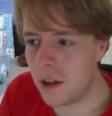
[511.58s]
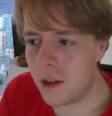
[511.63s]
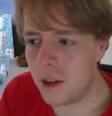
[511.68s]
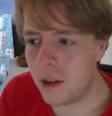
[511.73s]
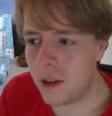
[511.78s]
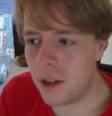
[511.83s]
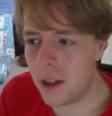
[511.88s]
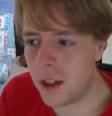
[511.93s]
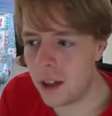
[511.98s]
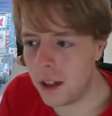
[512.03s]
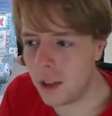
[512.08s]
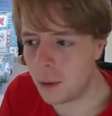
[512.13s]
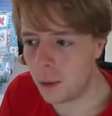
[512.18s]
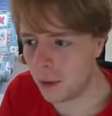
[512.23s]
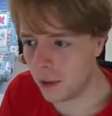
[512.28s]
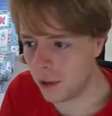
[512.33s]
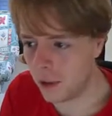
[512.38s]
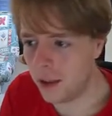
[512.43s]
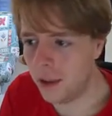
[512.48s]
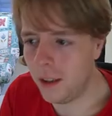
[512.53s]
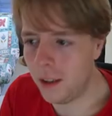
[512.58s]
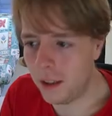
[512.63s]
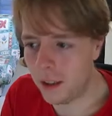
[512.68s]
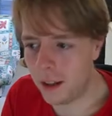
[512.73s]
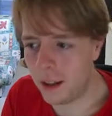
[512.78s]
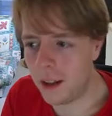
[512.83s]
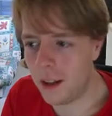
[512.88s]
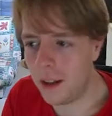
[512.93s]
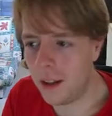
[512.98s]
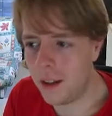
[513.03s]
genuinely,
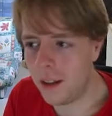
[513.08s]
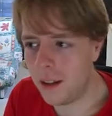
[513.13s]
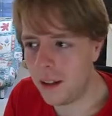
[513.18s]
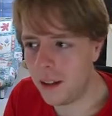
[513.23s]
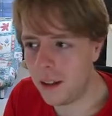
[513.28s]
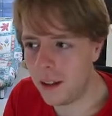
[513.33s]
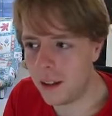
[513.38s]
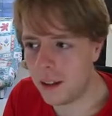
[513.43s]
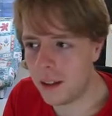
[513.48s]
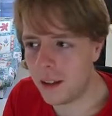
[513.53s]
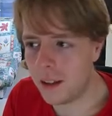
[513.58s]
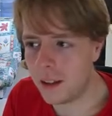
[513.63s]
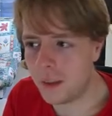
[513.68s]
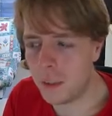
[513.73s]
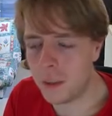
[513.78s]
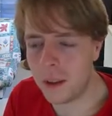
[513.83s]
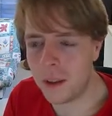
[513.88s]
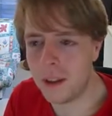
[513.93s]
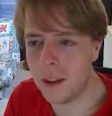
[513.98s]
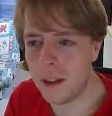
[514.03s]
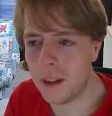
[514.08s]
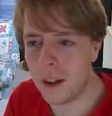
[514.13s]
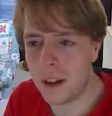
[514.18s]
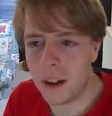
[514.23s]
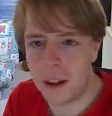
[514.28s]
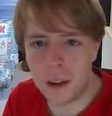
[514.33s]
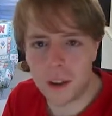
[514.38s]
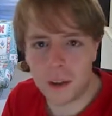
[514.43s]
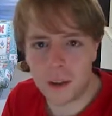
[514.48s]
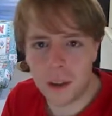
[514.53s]
it's been
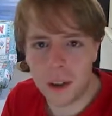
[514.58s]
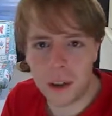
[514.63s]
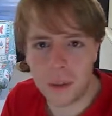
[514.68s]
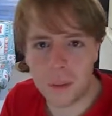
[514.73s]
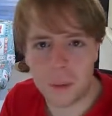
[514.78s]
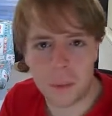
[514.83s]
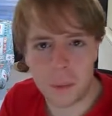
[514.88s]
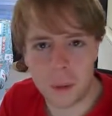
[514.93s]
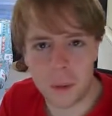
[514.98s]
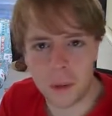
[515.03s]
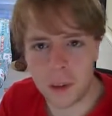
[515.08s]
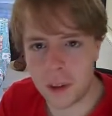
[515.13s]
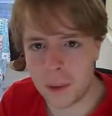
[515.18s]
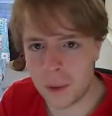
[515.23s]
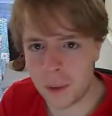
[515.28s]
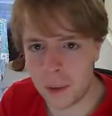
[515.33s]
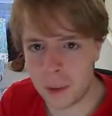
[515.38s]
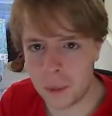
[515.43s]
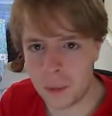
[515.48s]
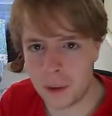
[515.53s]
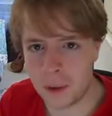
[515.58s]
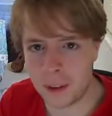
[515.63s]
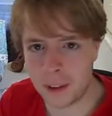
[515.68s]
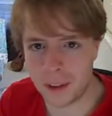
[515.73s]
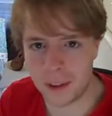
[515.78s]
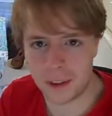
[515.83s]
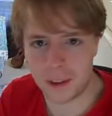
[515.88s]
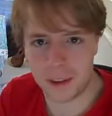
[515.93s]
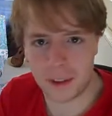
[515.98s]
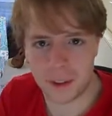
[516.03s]
a great positive
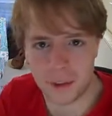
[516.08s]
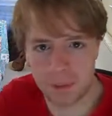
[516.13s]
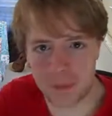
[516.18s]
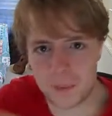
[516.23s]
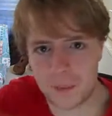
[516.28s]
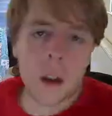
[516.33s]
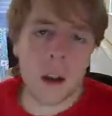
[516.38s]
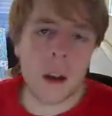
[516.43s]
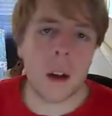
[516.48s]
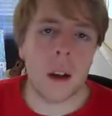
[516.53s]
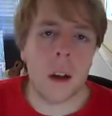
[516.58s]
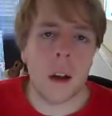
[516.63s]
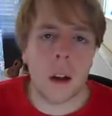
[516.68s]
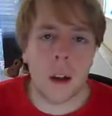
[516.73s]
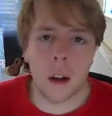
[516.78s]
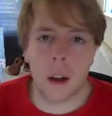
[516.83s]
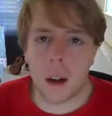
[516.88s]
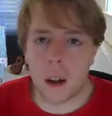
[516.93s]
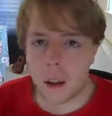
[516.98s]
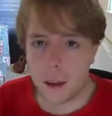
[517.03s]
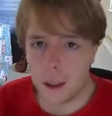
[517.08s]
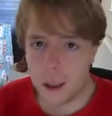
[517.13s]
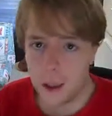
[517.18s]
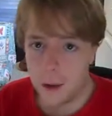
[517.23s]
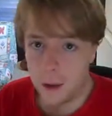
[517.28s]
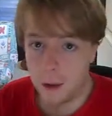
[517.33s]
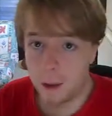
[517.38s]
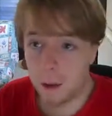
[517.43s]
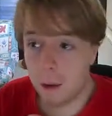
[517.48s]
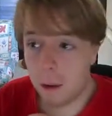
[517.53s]
experience. Now,
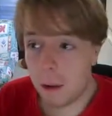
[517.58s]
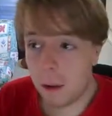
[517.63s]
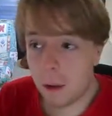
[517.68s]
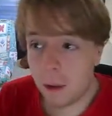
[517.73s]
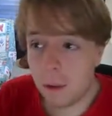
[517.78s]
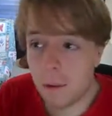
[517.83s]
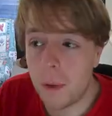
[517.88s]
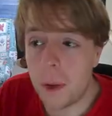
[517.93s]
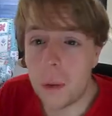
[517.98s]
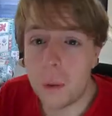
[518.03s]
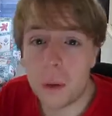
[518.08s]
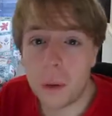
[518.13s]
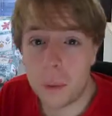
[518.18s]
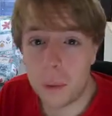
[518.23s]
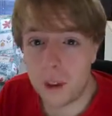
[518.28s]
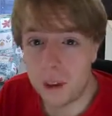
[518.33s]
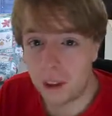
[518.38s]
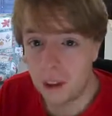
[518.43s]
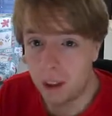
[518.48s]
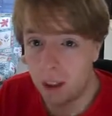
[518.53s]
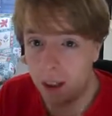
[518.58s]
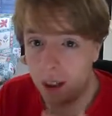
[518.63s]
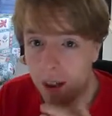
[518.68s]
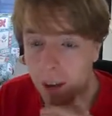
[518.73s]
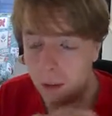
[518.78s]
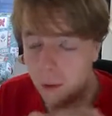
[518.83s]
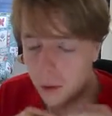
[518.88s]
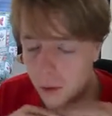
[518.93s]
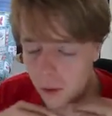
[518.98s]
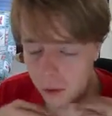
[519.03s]
I know a lot of you will have been sitting
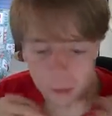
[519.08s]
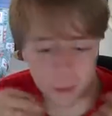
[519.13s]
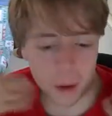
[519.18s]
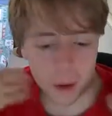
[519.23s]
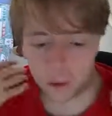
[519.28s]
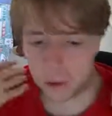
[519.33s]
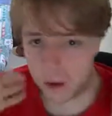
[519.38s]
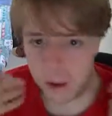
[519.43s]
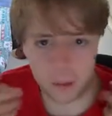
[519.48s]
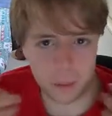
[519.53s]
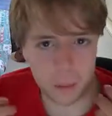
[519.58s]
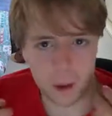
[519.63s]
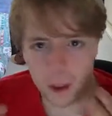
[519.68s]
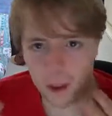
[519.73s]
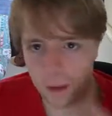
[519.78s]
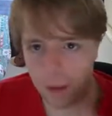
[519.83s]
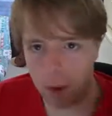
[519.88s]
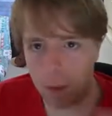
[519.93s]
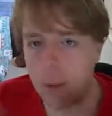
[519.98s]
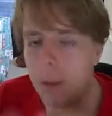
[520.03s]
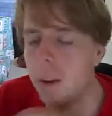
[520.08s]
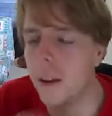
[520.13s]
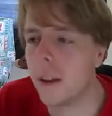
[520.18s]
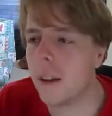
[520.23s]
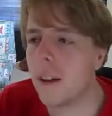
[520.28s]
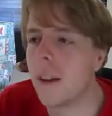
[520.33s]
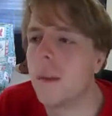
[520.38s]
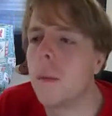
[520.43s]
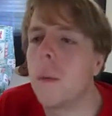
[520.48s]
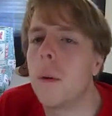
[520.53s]
through all of my ramblings up until
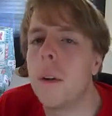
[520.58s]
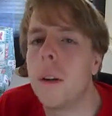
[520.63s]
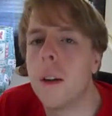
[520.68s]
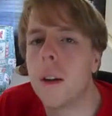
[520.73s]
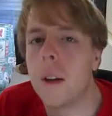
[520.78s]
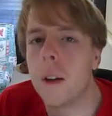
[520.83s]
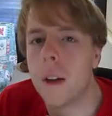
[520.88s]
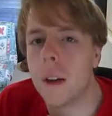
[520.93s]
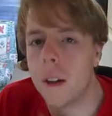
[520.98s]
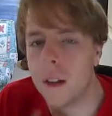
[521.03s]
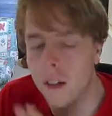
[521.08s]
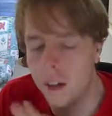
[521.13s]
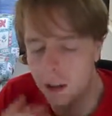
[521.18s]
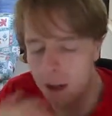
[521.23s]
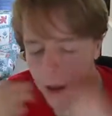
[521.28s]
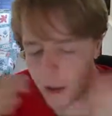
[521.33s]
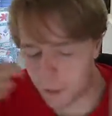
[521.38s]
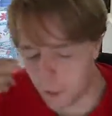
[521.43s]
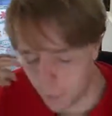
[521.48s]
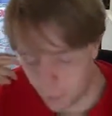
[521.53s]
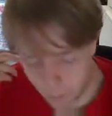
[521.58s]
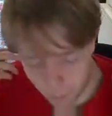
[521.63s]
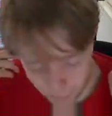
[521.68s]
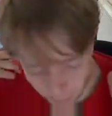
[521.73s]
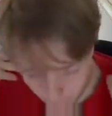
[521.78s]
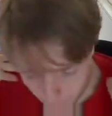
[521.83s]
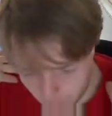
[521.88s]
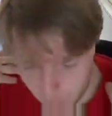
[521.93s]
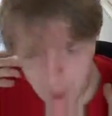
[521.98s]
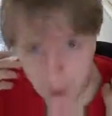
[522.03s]
this point going, Sam,
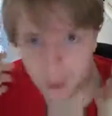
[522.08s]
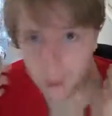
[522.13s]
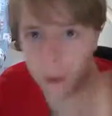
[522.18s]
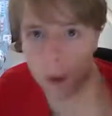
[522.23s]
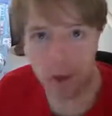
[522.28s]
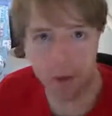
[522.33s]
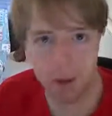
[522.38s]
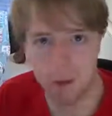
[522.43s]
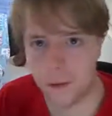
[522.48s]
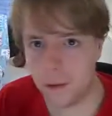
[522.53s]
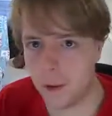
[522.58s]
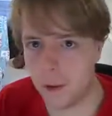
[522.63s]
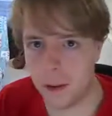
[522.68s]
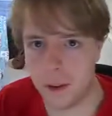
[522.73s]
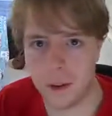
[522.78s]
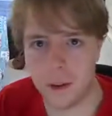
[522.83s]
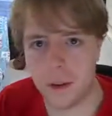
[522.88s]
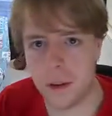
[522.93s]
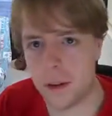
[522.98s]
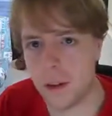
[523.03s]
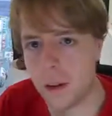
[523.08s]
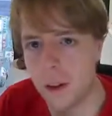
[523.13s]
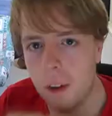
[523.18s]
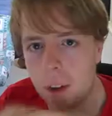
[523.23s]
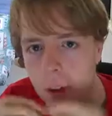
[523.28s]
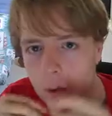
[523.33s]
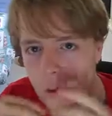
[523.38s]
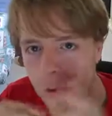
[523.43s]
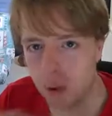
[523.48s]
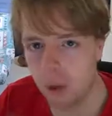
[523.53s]
where's the footage?
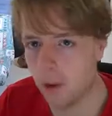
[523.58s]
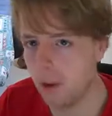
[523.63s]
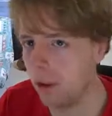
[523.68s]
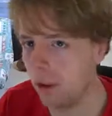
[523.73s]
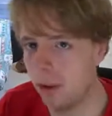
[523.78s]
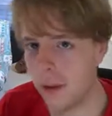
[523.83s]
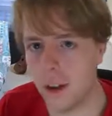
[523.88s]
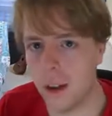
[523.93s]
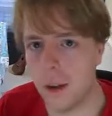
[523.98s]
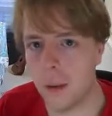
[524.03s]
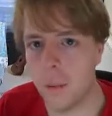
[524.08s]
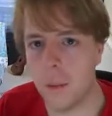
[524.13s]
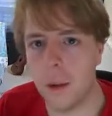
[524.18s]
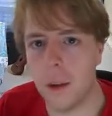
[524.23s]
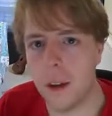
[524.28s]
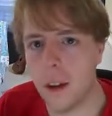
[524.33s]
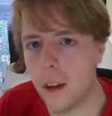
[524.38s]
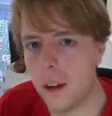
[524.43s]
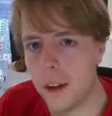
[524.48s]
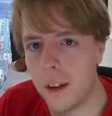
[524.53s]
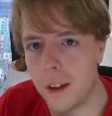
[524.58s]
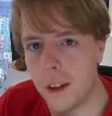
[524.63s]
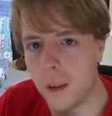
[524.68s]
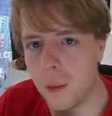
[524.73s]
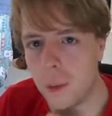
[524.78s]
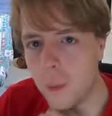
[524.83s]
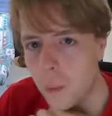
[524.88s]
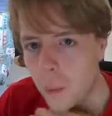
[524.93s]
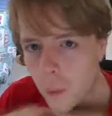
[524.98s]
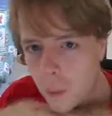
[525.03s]
The footage, Sam. You know,